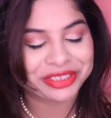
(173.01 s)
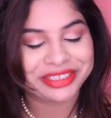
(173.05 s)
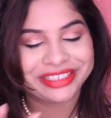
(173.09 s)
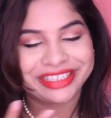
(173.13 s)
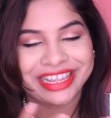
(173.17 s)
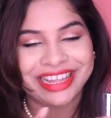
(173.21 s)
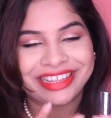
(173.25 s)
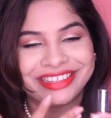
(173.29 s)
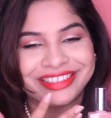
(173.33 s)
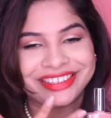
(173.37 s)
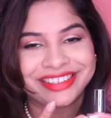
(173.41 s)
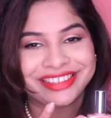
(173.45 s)

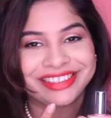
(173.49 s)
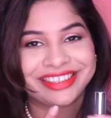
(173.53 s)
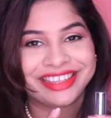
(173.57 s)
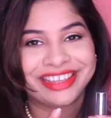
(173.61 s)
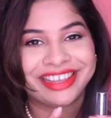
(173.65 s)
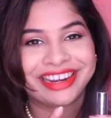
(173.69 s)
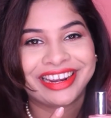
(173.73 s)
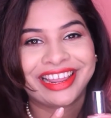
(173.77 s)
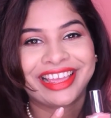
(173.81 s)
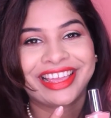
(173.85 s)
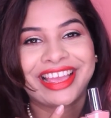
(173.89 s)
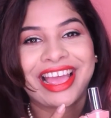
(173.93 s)
That's the
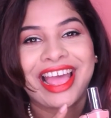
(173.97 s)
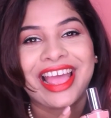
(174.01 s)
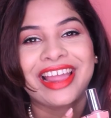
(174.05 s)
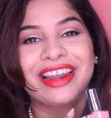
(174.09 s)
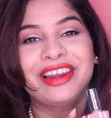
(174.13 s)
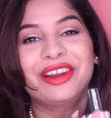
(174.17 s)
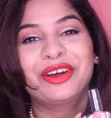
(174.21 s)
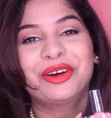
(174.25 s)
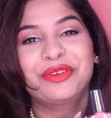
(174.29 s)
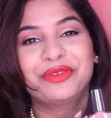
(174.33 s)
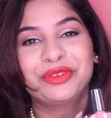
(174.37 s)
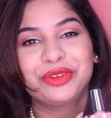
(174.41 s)
thing, like I
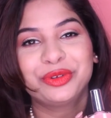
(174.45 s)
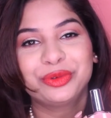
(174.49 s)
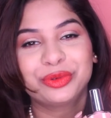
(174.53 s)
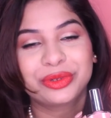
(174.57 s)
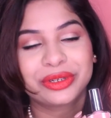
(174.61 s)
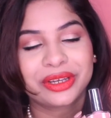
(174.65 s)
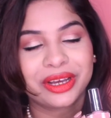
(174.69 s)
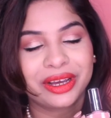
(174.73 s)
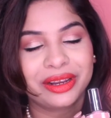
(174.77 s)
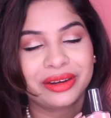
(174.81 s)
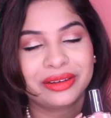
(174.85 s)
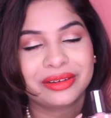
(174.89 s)
love
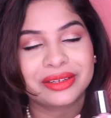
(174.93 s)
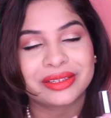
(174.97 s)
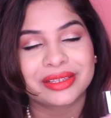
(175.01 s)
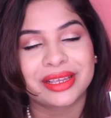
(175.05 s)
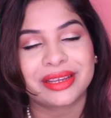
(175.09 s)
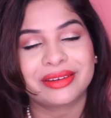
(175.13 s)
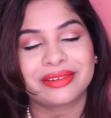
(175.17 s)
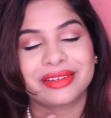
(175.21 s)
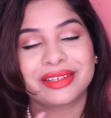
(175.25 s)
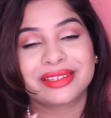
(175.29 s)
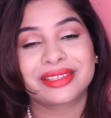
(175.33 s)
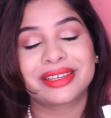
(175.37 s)
nude colors,
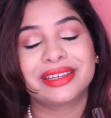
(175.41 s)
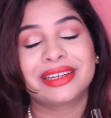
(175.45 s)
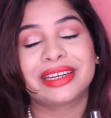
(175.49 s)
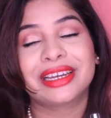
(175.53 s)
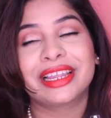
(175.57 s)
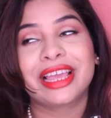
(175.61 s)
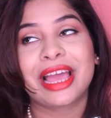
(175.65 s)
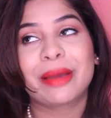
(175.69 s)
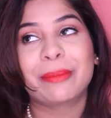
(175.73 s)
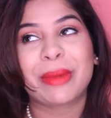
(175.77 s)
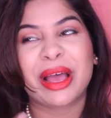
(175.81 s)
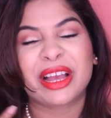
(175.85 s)
and
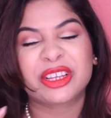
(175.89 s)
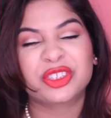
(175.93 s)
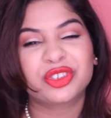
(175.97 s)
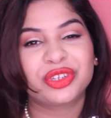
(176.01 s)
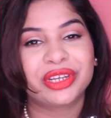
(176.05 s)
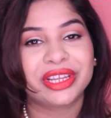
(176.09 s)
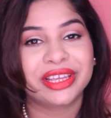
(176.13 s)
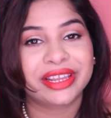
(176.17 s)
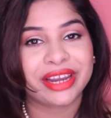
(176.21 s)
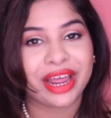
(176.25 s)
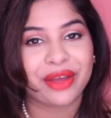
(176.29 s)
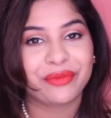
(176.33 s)
recently I'm
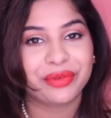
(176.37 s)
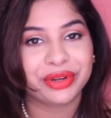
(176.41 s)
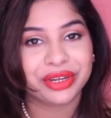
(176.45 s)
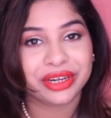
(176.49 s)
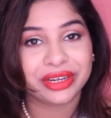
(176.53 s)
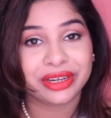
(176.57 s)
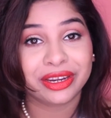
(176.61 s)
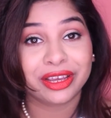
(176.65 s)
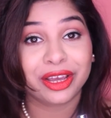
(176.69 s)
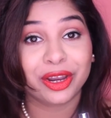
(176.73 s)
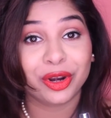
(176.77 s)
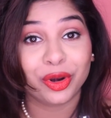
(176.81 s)
actually
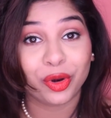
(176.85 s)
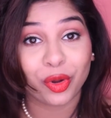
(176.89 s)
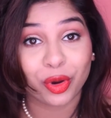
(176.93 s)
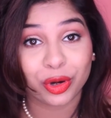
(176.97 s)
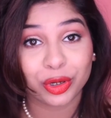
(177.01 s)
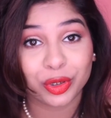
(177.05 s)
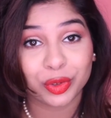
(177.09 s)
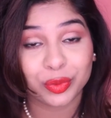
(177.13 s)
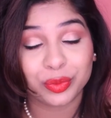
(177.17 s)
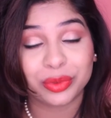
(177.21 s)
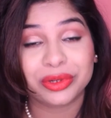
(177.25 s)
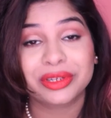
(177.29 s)
gravitating a
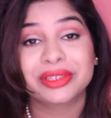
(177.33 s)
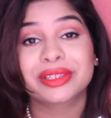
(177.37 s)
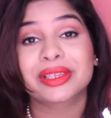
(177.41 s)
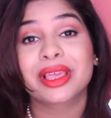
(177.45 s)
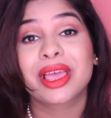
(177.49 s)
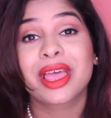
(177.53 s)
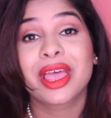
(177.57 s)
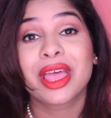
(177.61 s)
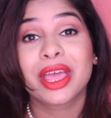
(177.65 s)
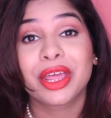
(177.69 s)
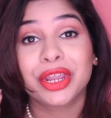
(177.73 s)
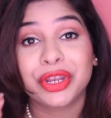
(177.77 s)
lot towards
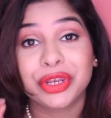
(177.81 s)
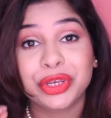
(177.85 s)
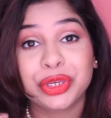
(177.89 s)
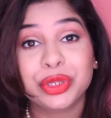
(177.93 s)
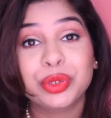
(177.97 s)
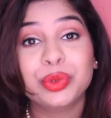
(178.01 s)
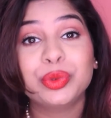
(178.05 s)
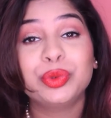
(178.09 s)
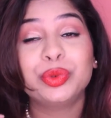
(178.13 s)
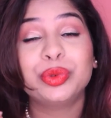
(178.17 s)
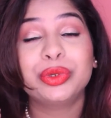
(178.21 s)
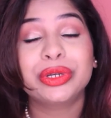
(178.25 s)

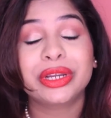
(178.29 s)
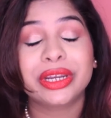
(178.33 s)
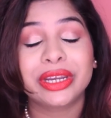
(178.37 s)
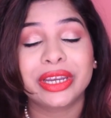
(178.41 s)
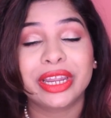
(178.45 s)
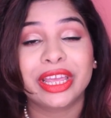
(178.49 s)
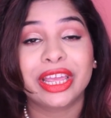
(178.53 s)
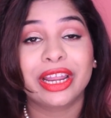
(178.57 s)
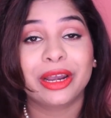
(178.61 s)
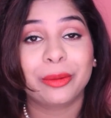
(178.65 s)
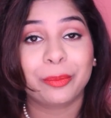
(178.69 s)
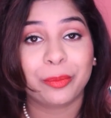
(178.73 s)
nude
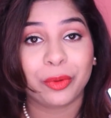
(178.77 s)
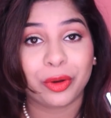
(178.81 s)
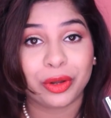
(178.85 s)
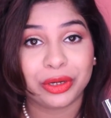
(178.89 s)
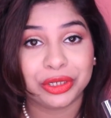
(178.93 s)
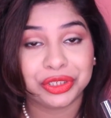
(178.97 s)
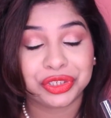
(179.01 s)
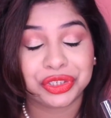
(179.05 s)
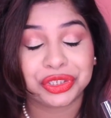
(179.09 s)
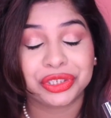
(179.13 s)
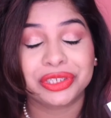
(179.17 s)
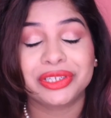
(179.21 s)
nail
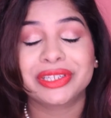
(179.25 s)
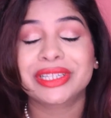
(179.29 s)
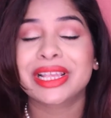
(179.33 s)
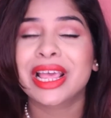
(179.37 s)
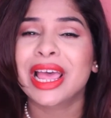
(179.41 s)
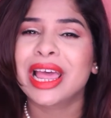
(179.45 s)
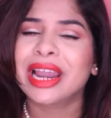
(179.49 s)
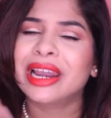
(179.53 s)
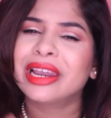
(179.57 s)
polishes.